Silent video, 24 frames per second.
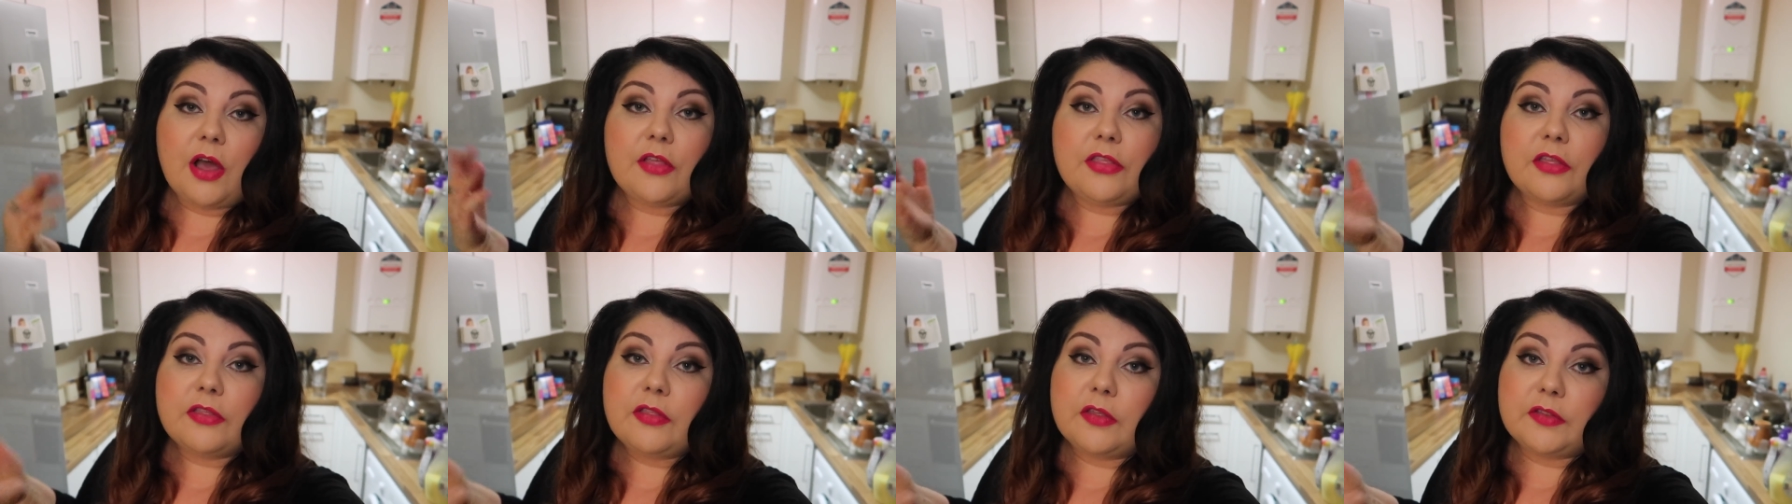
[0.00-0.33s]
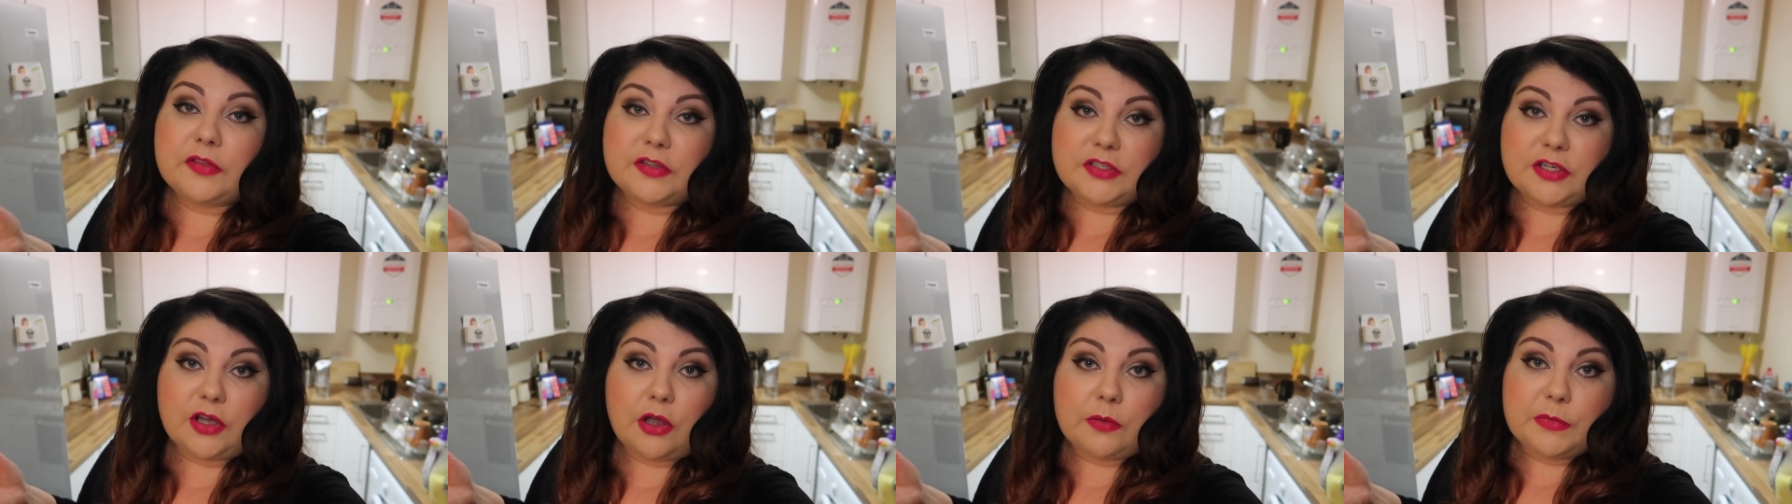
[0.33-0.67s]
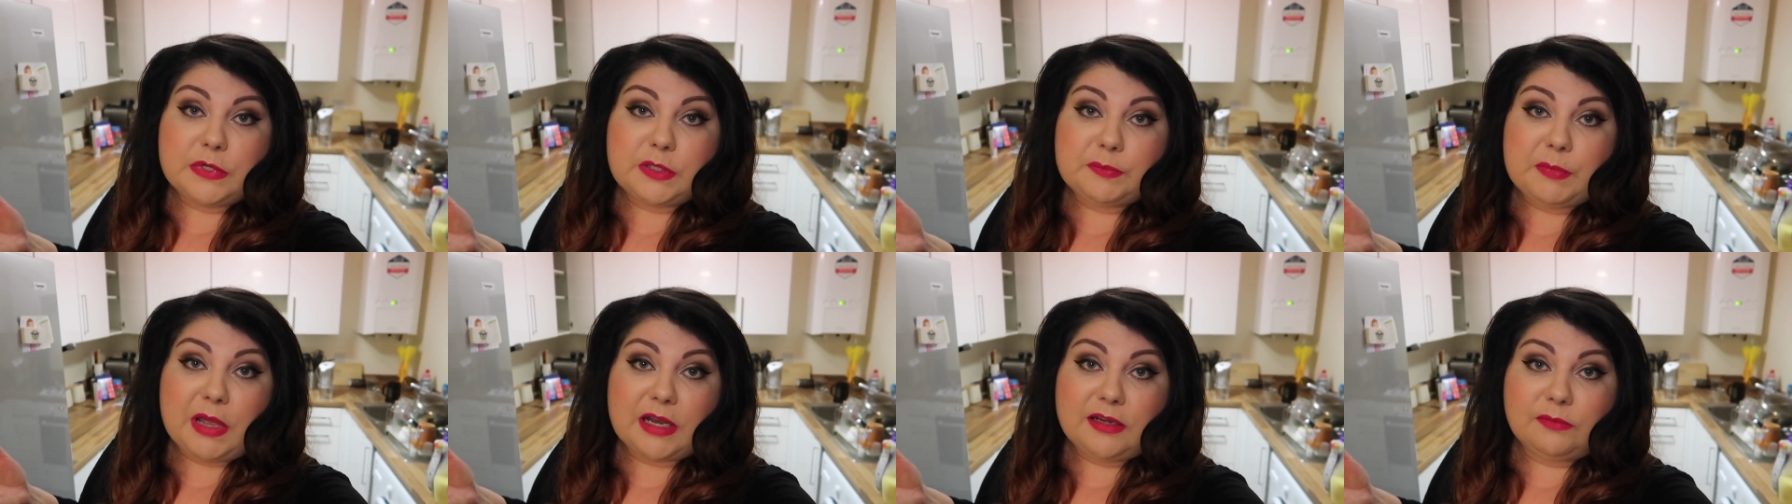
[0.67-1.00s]
other than the time
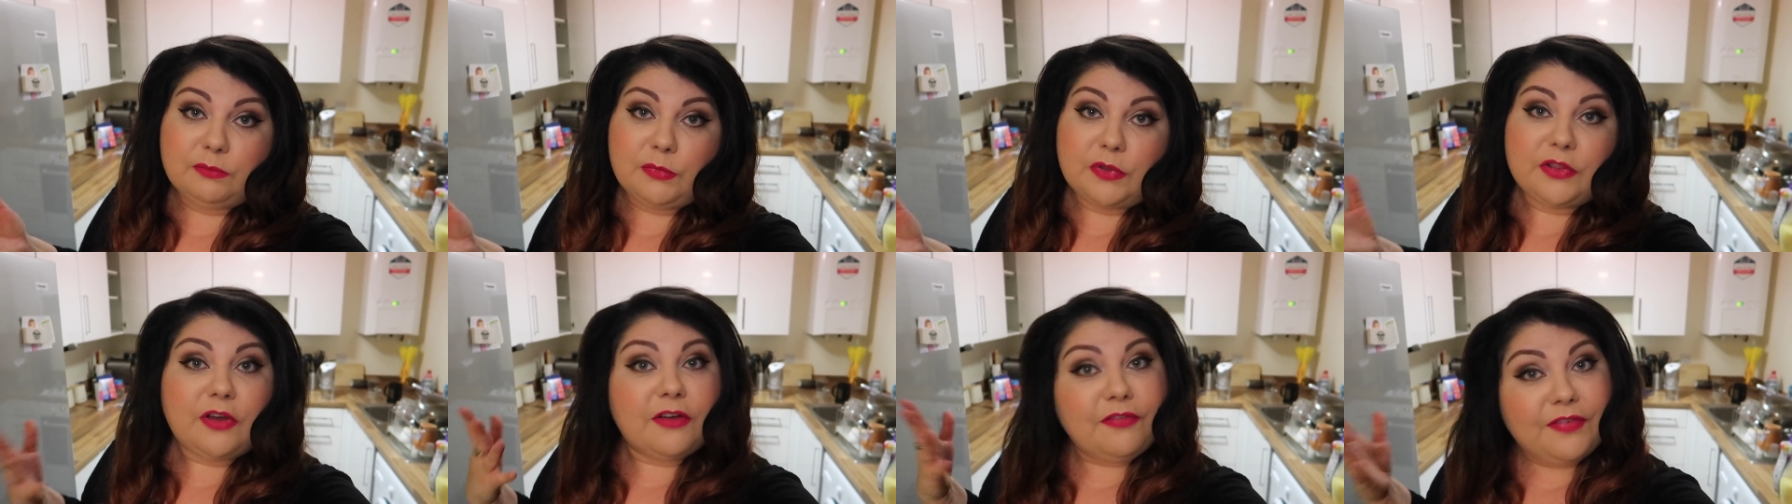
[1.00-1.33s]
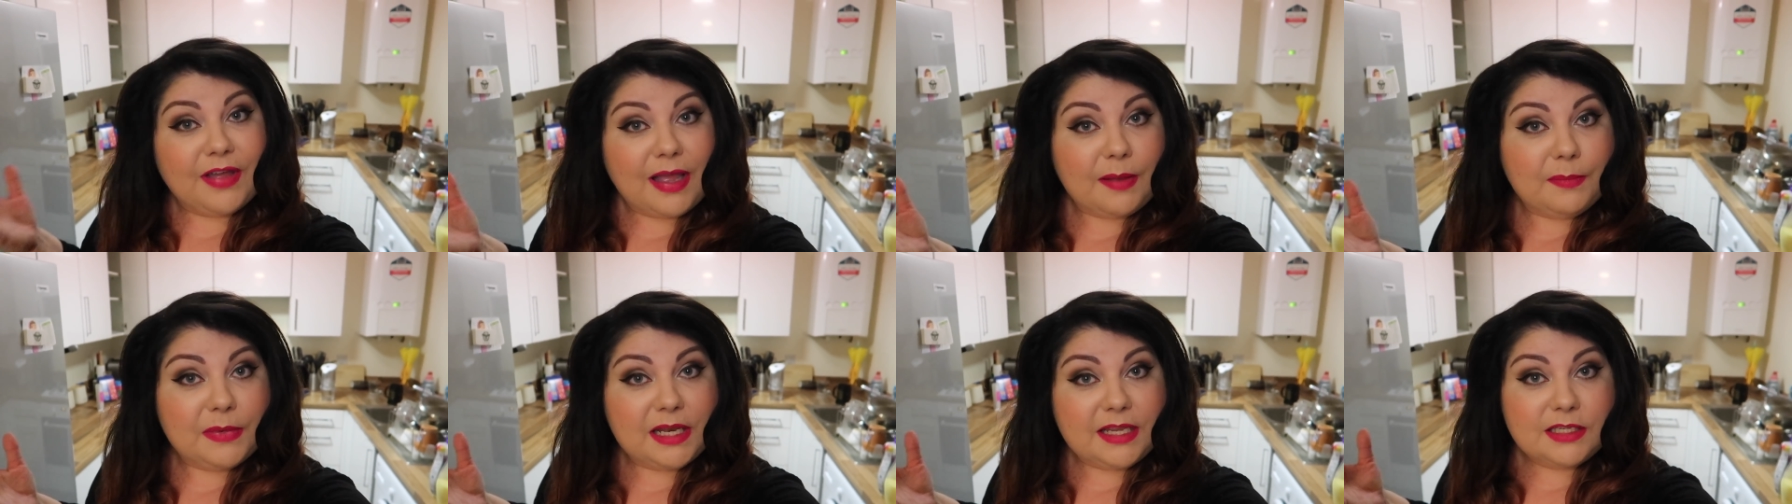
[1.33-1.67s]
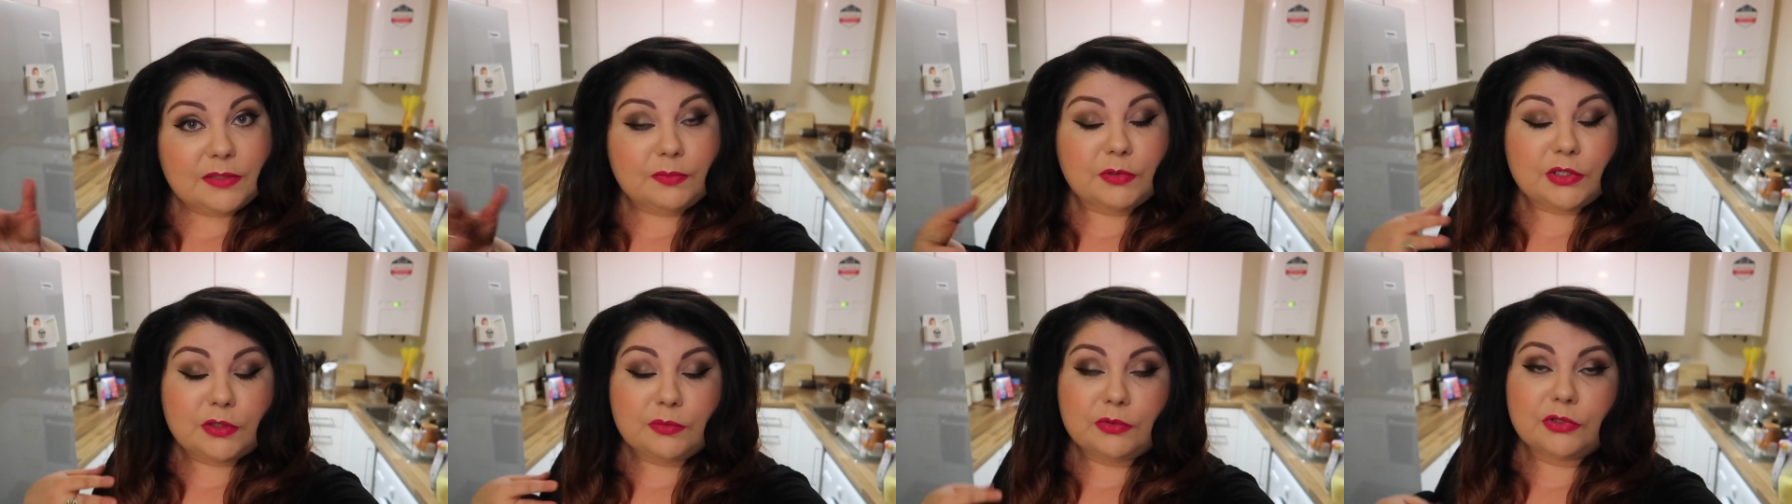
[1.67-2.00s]
we spent with our
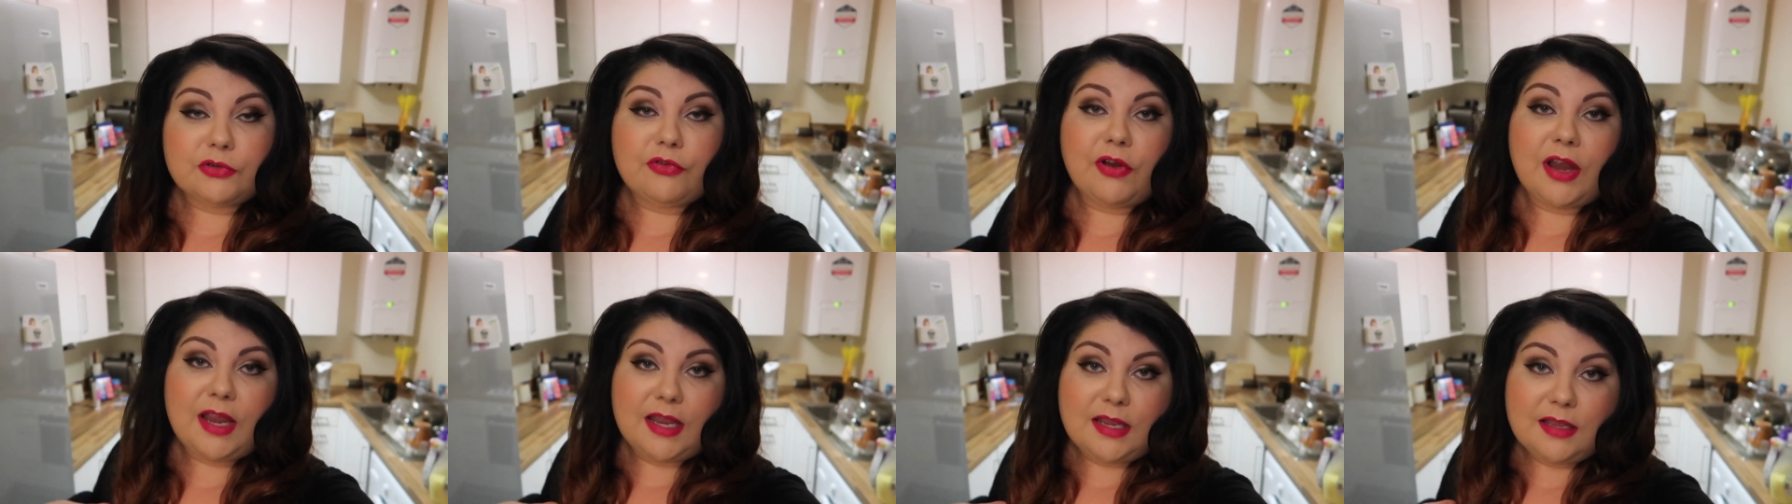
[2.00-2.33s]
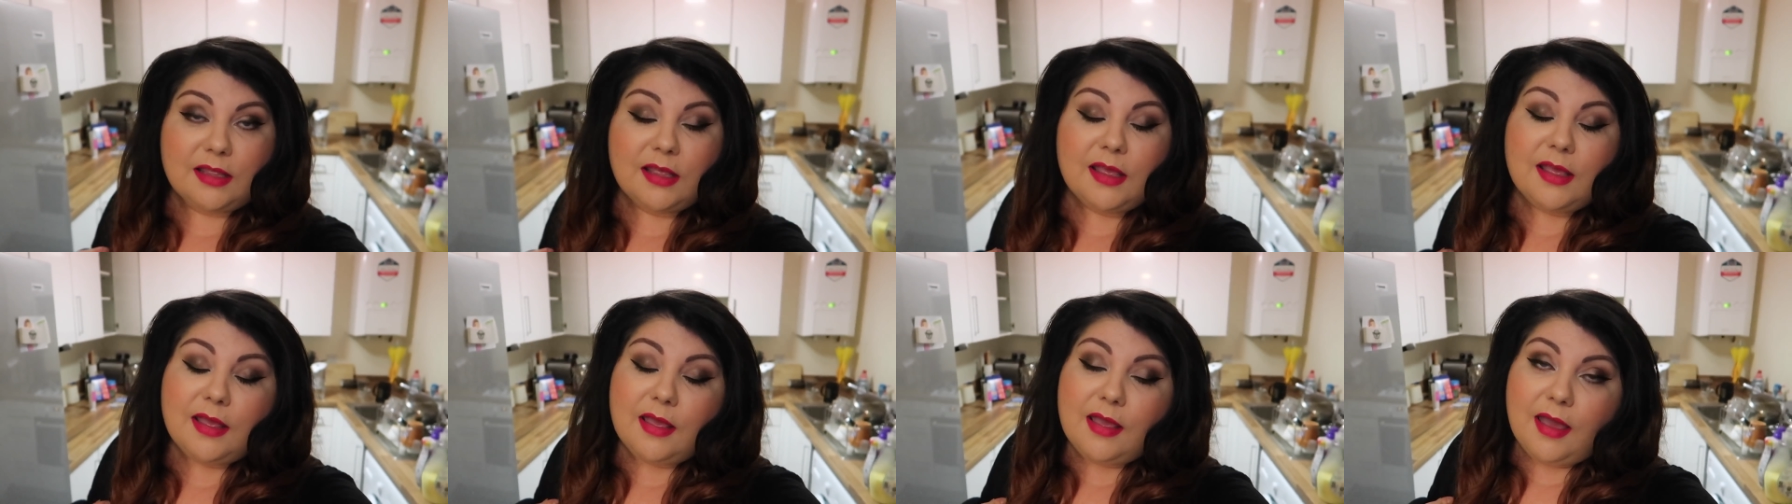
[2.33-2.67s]
families, which was great.